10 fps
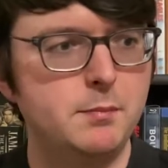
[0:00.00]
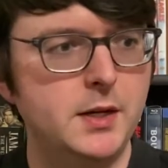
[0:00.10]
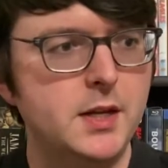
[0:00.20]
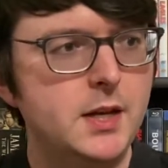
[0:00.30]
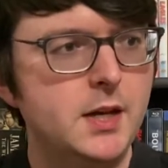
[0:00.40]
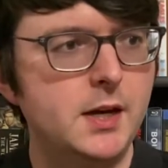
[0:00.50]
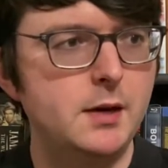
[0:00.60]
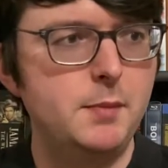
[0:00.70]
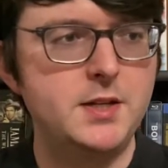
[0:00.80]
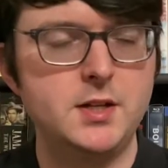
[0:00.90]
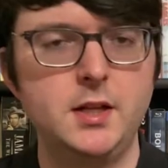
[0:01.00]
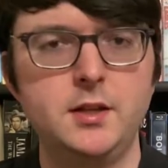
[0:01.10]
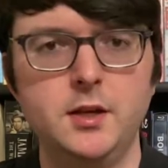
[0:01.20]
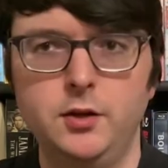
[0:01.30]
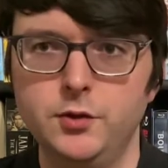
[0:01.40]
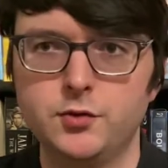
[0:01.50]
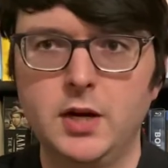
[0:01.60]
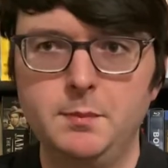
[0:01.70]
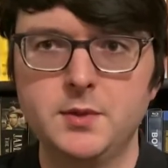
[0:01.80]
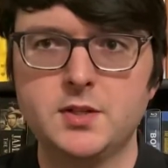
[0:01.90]
But basically, they'll
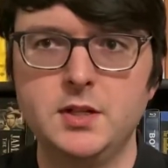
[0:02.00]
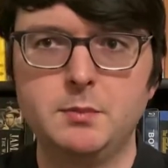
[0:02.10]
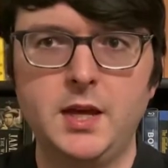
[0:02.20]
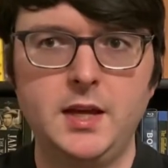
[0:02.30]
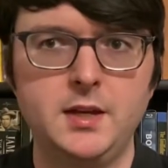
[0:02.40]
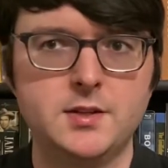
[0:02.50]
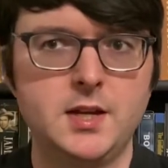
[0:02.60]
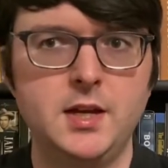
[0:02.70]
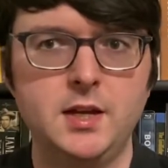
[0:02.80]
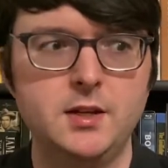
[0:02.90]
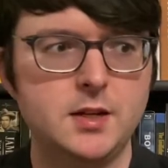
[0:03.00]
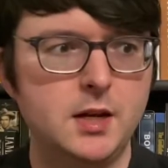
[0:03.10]
drop the slipcase and